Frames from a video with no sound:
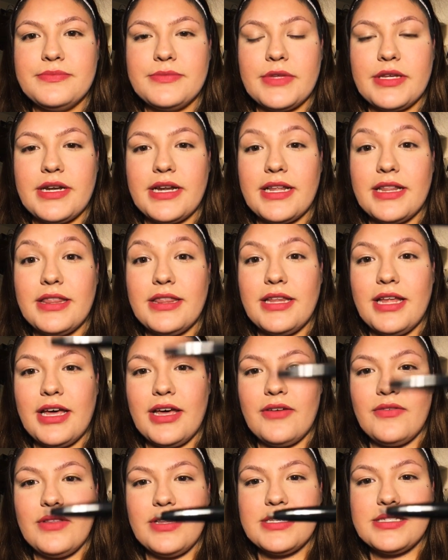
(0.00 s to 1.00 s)
and I
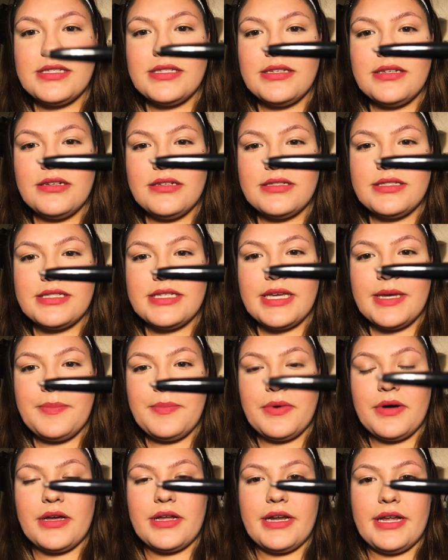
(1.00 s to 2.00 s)
love this little
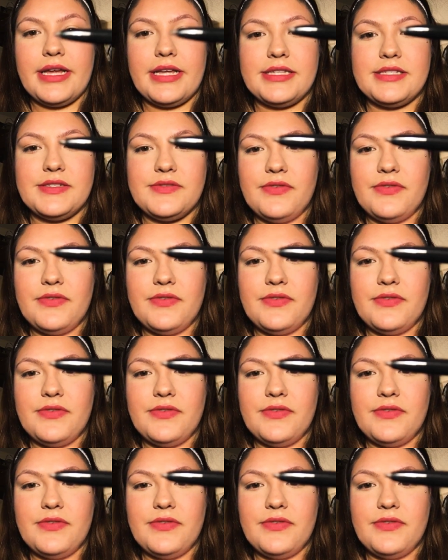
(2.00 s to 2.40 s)
tip on it. It's